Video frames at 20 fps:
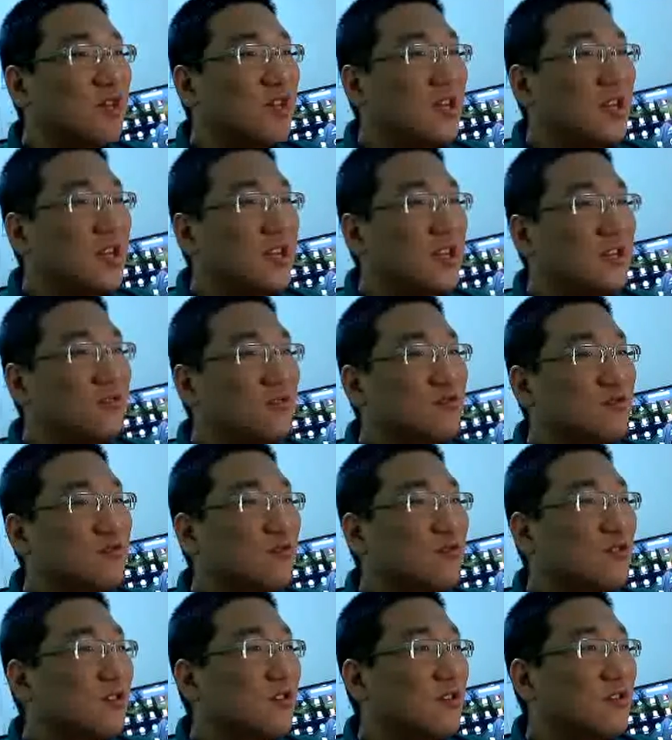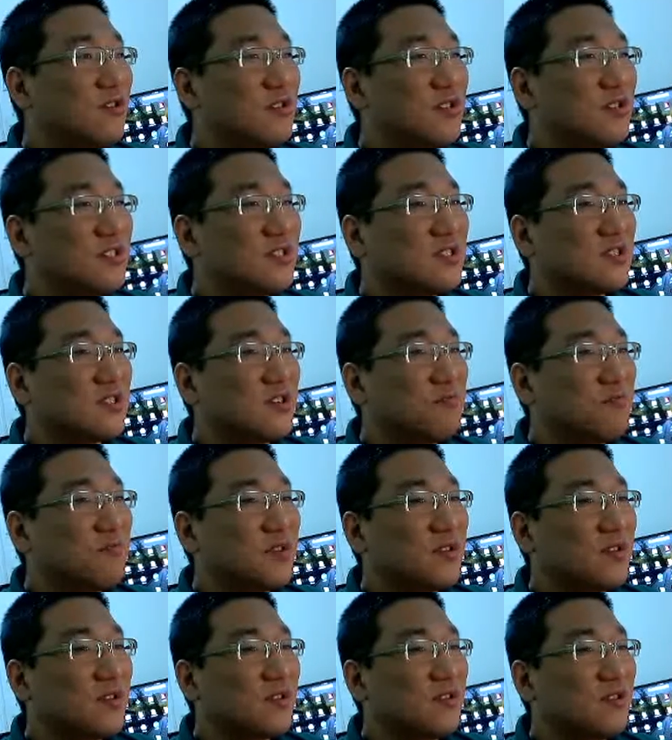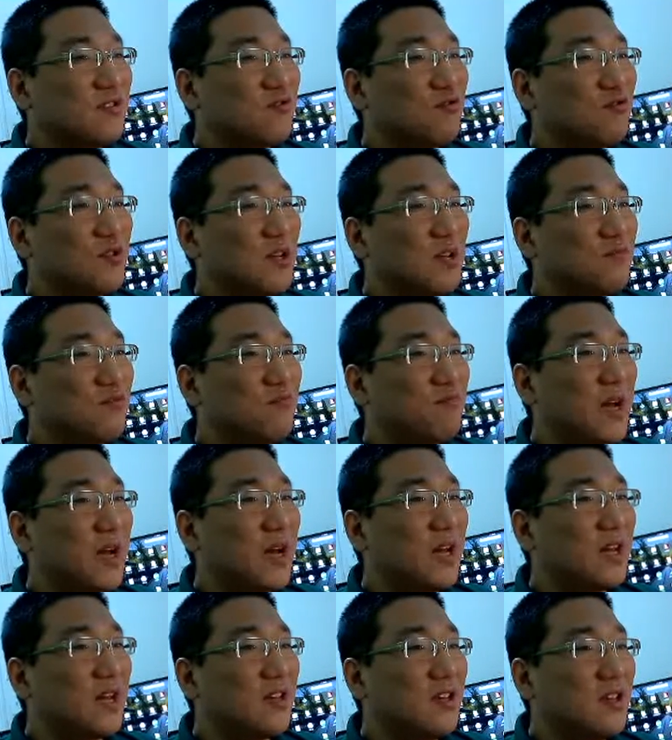And also you don't have to buy